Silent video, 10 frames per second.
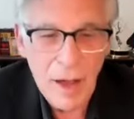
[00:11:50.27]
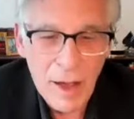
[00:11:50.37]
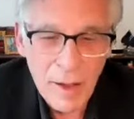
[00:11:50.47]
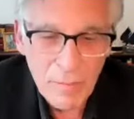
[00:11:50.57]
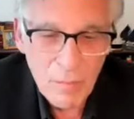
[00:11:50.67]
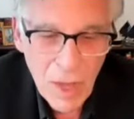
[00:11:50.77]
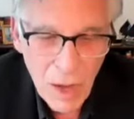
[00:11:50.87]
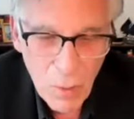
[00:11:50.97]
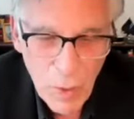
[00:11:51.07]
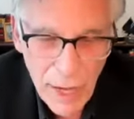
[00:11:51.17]
Um,
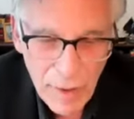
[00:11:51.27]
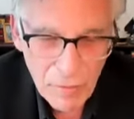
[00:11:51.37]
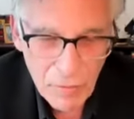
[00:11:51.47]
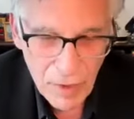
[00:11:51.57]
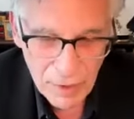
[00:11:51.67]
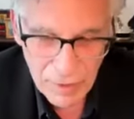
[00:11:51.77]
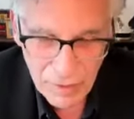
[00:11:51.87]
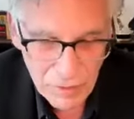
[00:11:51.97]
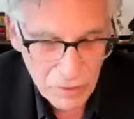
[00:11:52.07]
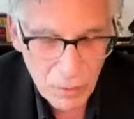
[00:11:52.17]
we have uh,
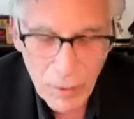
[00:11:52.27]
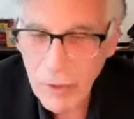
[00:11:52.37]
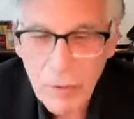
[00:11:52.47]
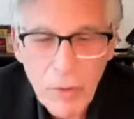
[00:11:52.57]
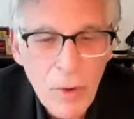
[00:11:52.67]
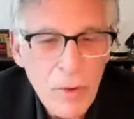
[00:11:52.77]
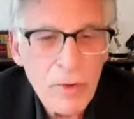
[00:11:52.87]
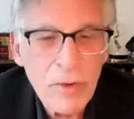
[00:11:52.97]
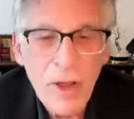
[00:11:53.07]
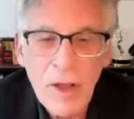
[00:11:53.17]
terrific
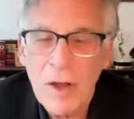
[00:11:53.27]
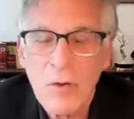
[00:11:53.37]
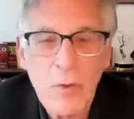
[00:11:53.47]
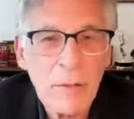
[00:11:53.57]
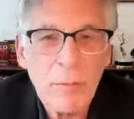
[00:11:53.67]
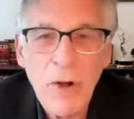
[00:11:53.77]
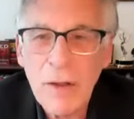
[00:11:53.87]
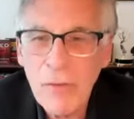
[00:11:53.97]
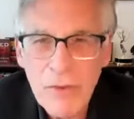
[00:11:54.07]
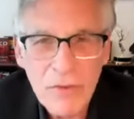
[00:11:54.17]
food, great
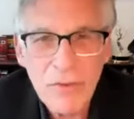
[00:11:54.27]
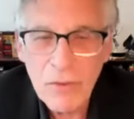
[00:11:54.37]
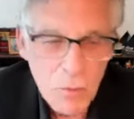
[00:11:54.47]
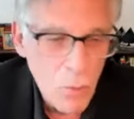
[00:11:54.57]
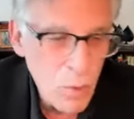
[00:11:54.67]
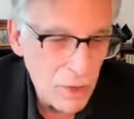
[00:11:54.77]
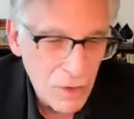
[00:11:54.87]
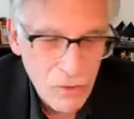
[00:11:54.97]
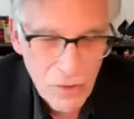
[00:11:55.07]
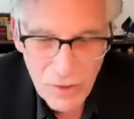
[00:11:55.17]
breakfasts,
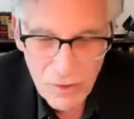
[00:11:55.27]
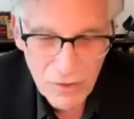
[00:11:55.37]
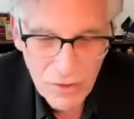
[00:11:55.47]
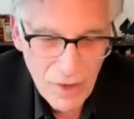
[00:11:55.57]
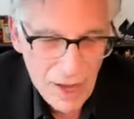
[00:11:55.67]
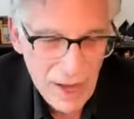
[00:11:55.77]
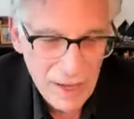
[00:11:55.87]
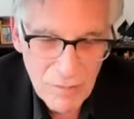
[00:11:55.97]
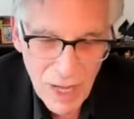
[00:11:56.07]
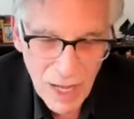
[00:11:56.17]
lunches.
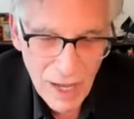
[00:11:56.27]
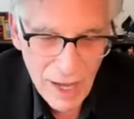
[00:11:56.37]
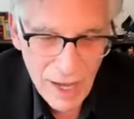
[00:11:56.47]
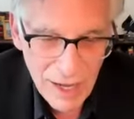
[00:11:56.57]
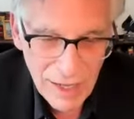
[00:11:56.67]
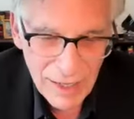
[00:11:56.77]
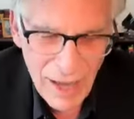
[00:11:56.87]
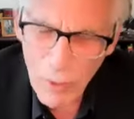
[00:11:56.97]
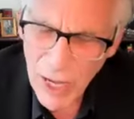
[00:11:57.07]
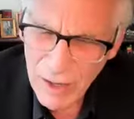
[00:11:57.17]
Uh, uh,
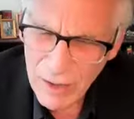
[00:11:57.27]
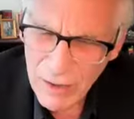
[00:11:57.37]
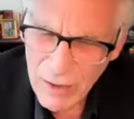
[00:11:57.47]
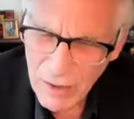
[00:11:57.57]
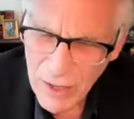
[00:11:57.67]
have we had a dinner?